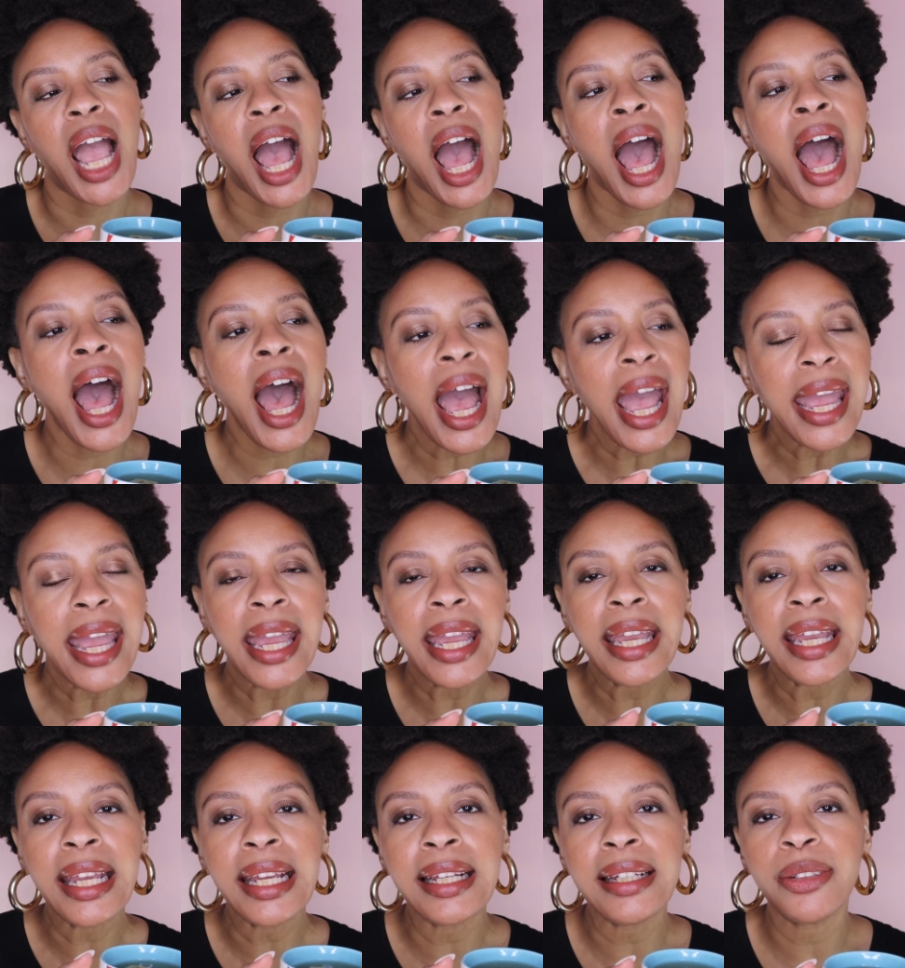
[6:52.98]

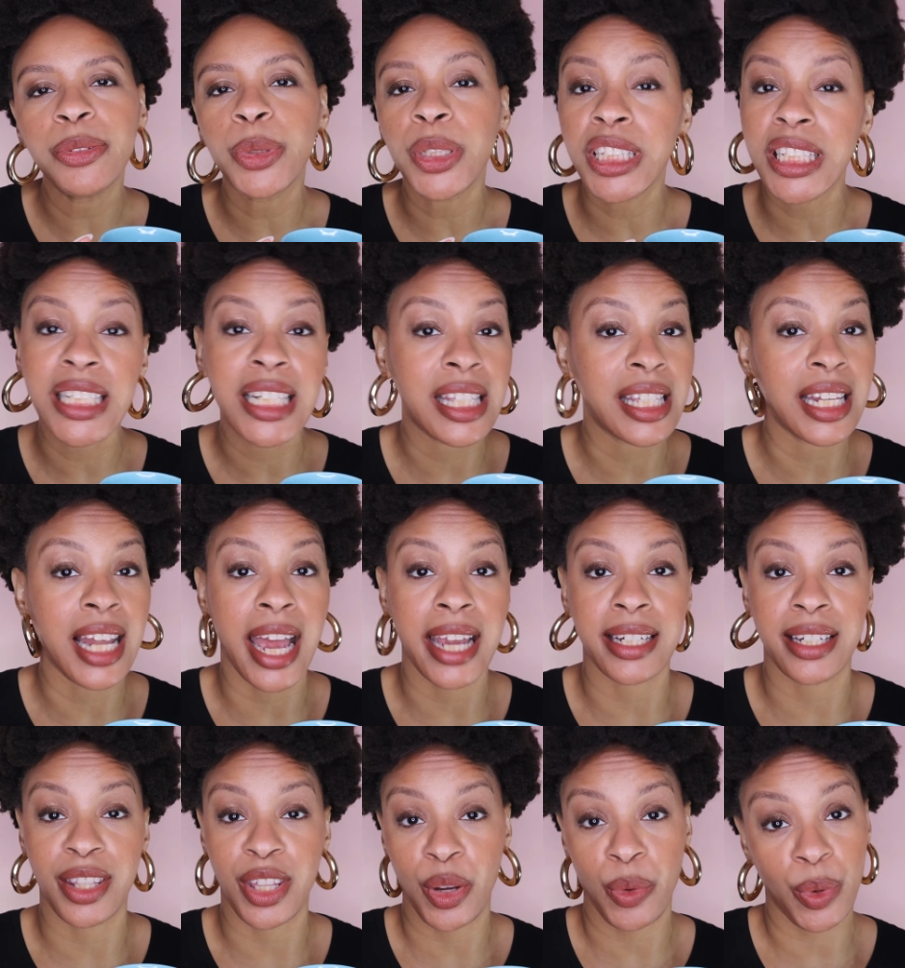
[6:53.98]
I really
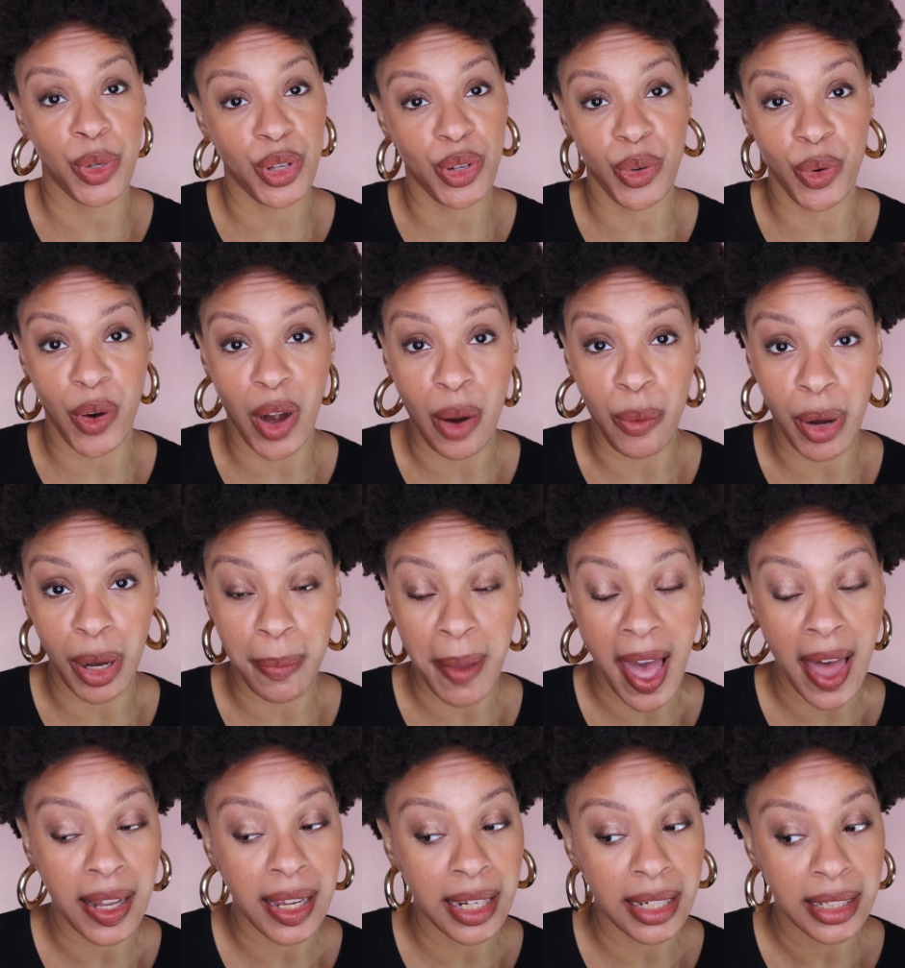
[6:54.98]
disliked the original Groundwork
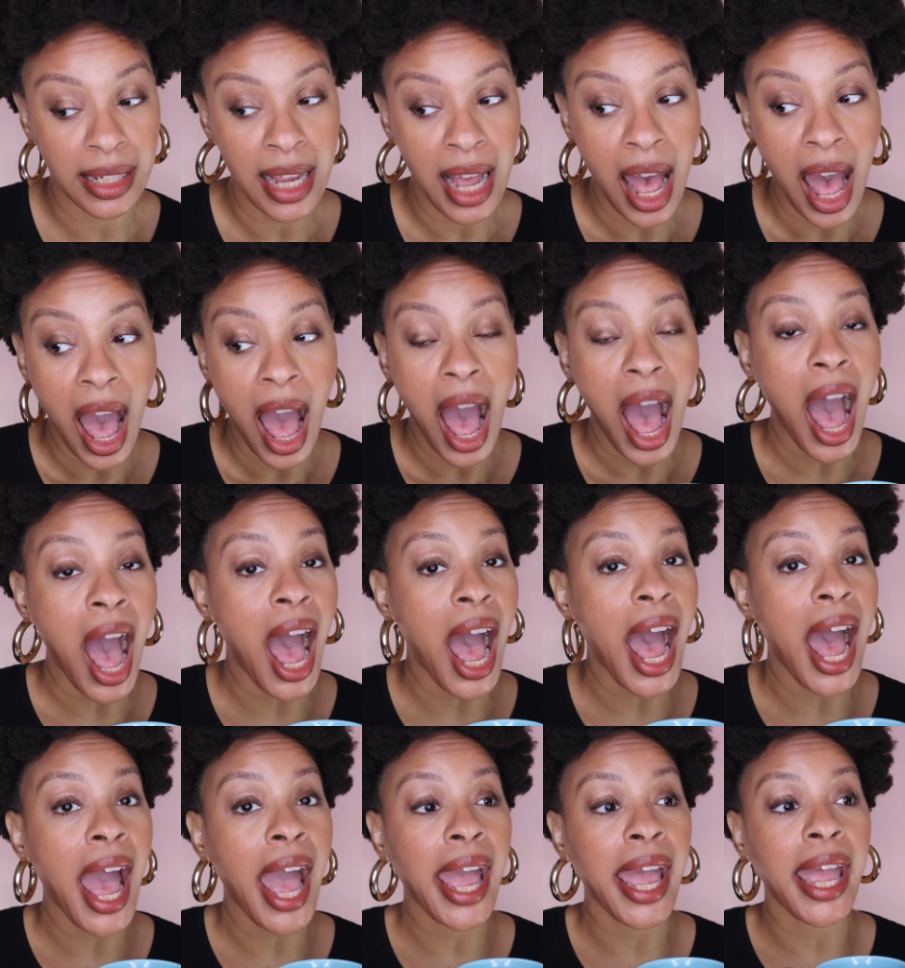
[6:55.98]
palette.
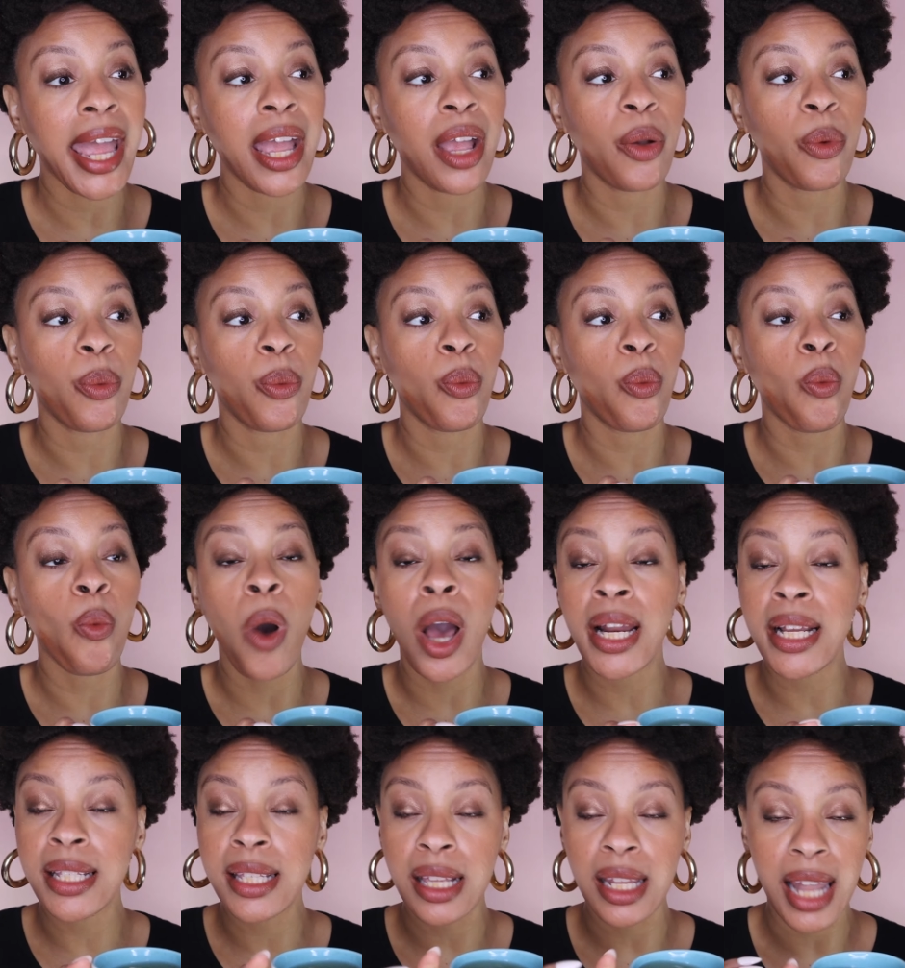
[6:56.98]
I
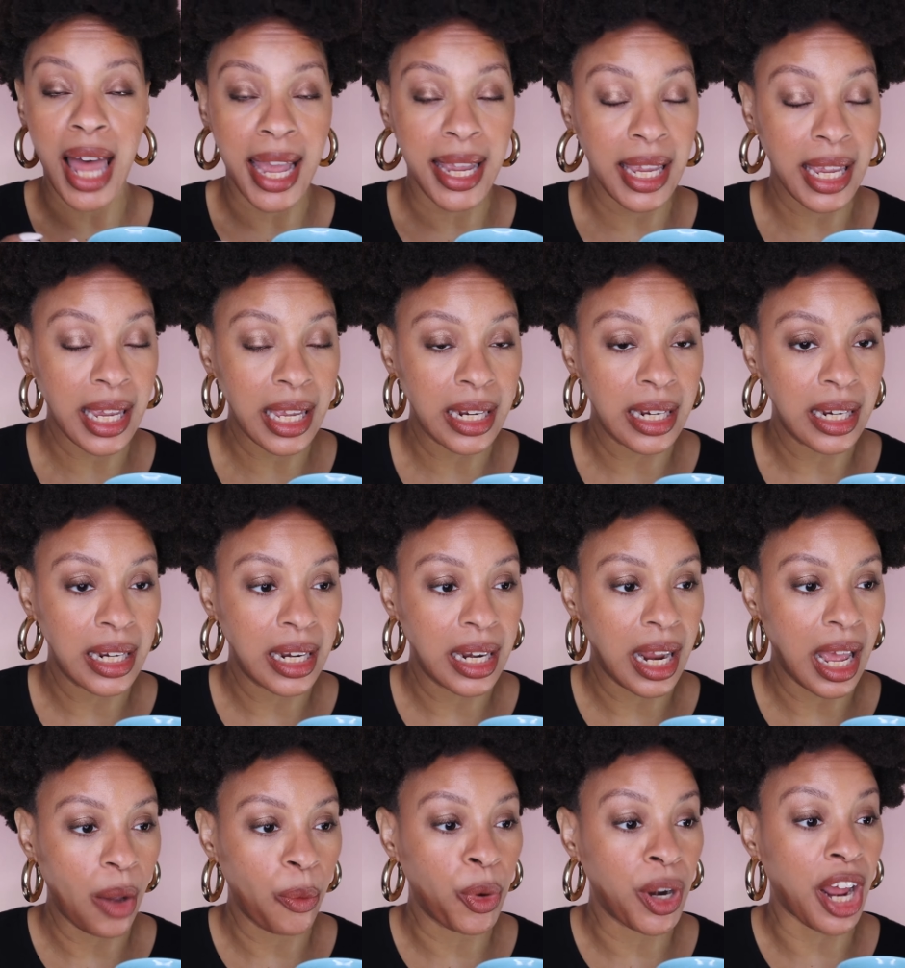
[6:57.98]
wanted to like it.
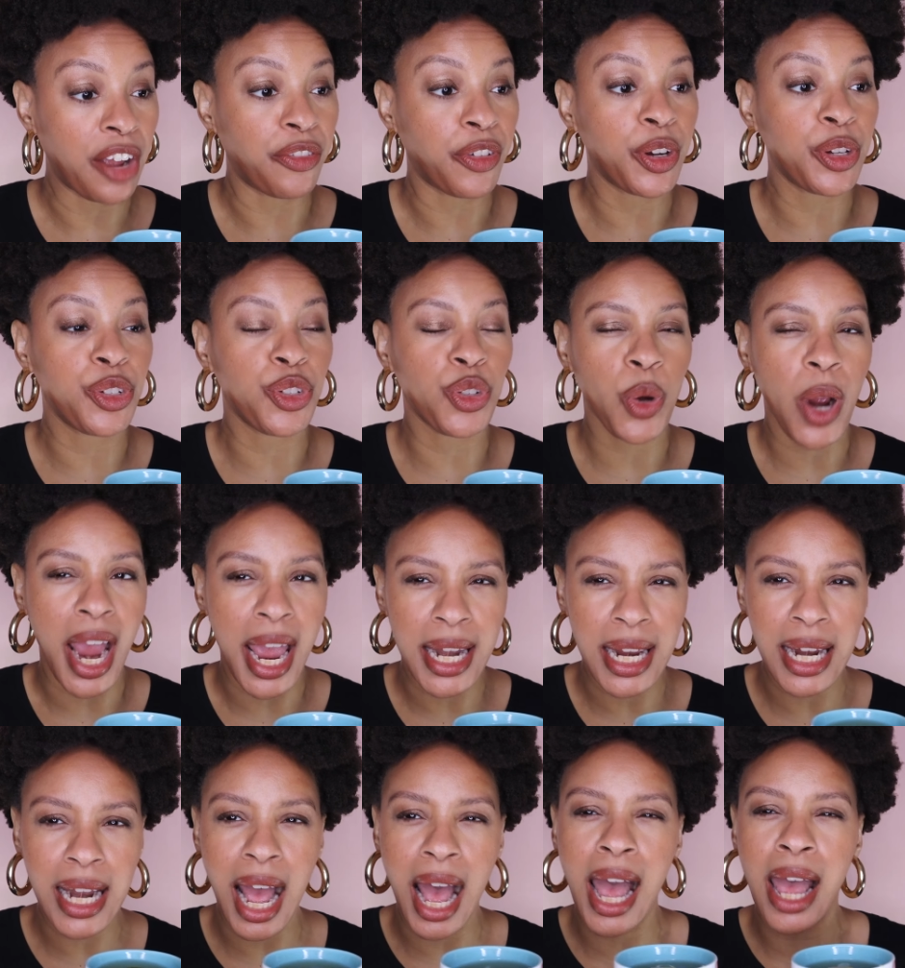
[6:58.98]
When I first tried
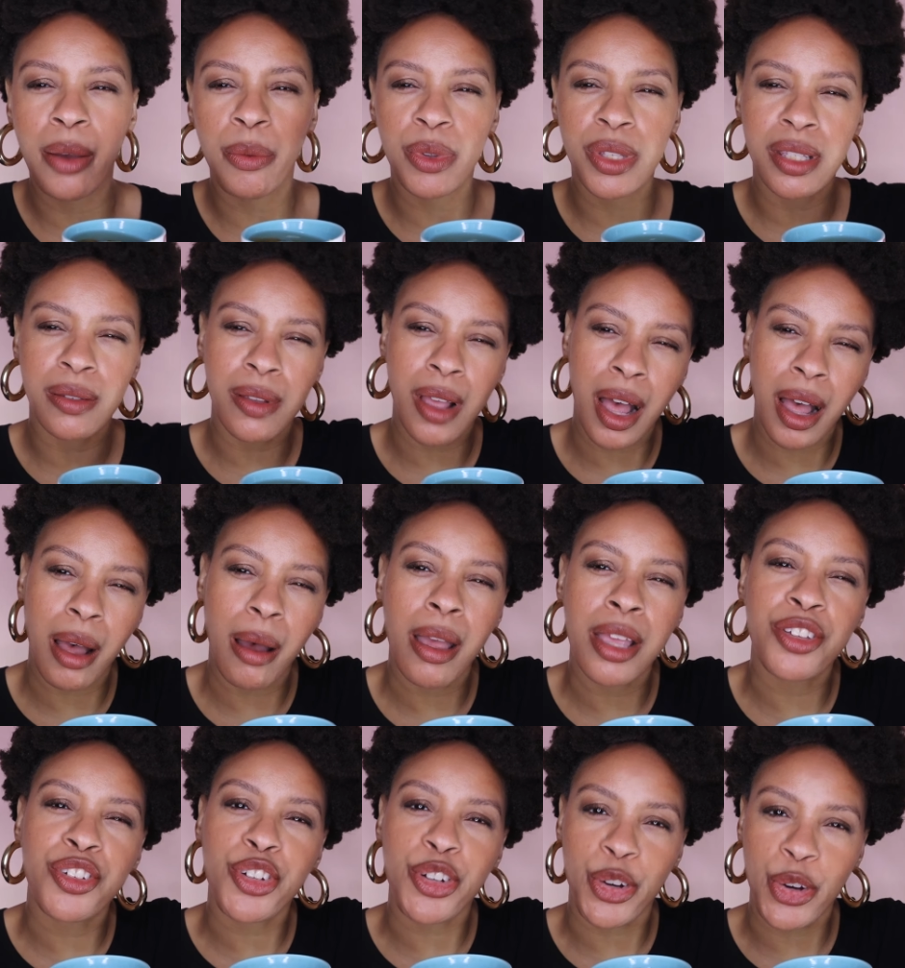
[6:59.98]
it, I was
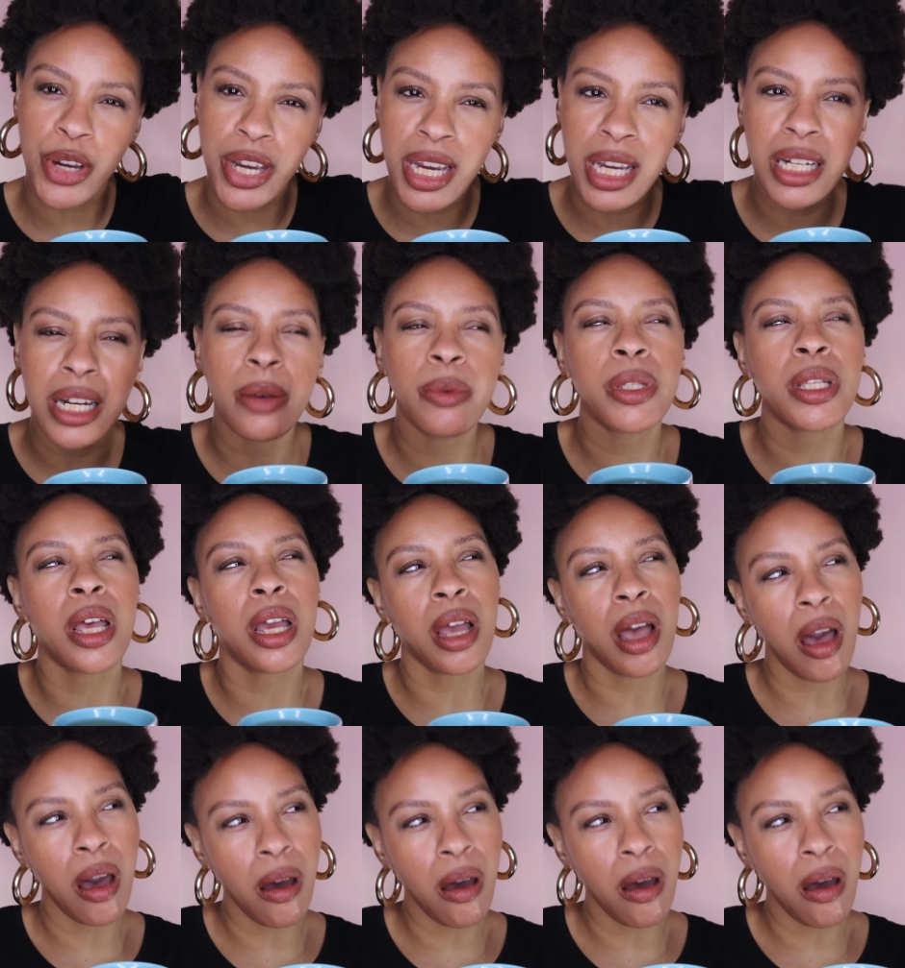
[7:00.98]
intrigued. I was like,